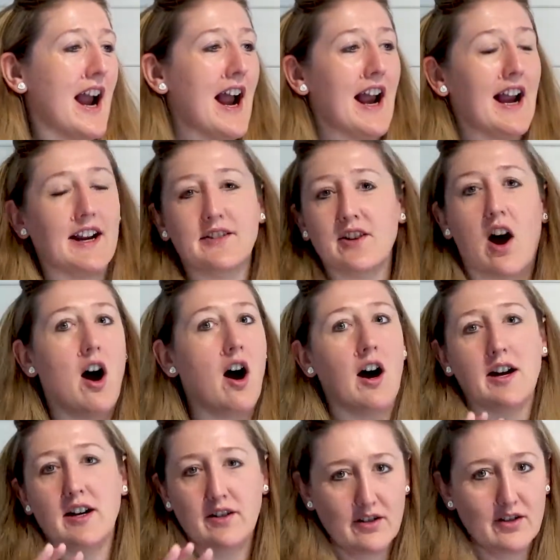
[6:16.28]
and
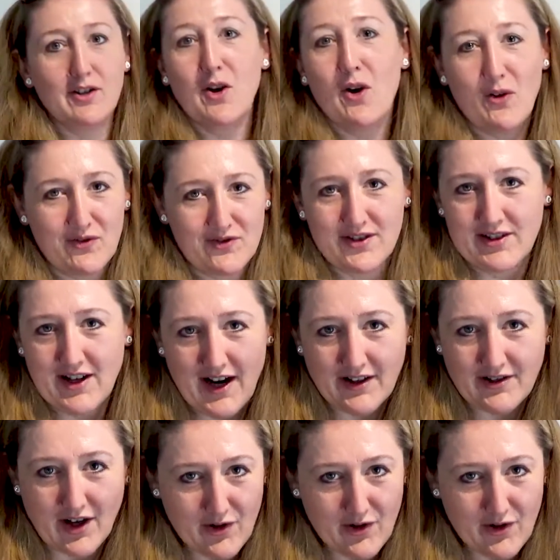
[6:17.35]
I love to dance.